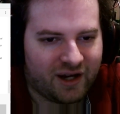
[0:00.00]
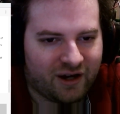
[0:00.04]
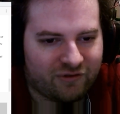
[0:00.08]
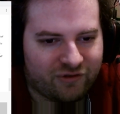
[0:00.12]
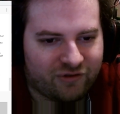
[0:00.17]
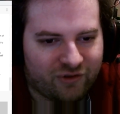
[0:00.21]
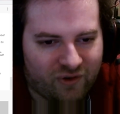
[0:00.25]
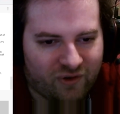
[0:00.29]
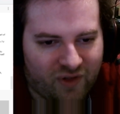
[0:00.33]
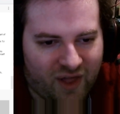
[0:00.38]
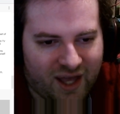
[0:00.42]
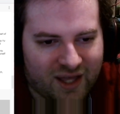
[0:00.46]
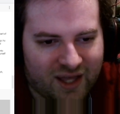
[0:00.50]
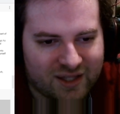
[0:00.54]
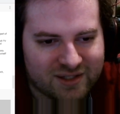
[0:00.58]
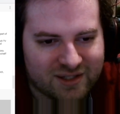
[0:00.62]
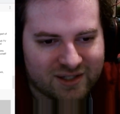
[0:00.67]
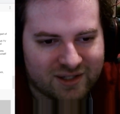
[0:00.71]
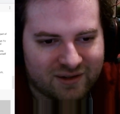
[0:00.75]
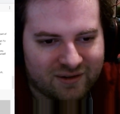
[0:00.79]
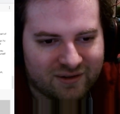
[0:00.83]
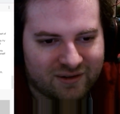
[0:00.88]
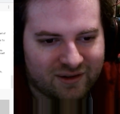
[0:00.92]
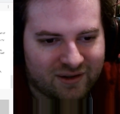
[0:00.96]
for
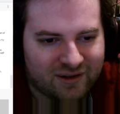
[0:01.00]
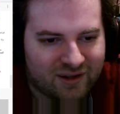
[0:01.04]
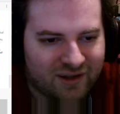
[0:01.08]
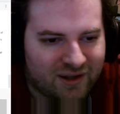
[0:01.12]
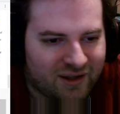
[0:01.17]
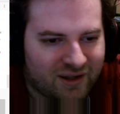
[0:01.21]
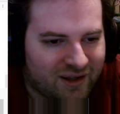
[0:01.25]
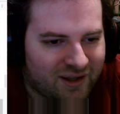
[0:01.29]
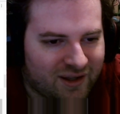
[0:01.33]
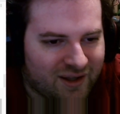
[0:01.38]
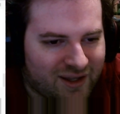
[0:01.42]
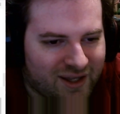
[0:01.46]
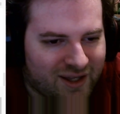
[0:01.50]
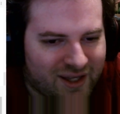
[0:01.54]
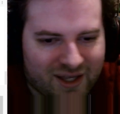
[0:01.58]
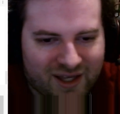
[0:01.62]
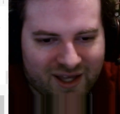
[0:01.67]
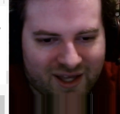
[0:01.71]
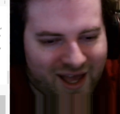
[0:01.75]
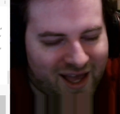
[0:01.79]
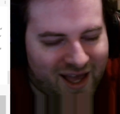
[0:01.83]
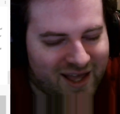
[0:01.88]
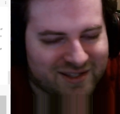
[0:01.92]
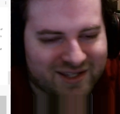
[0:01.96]
that.
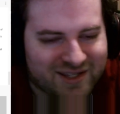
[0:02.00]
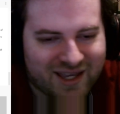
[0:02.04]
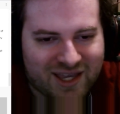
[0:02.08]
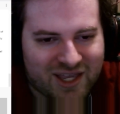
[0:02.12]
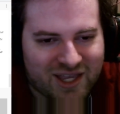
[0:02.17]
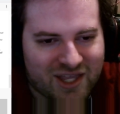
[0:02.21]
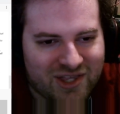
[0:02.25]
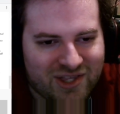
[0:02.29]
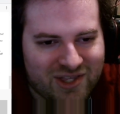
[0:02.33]
And it's like,